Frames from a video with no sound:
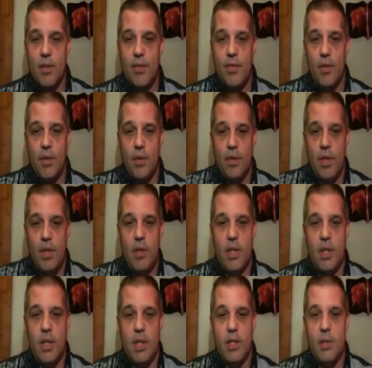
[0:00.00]
for
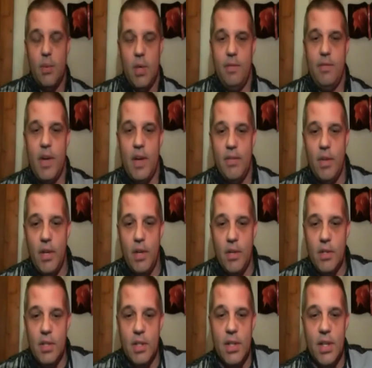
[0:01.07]
nearly 25
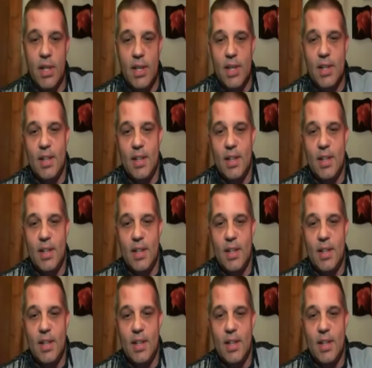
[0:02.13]
years, and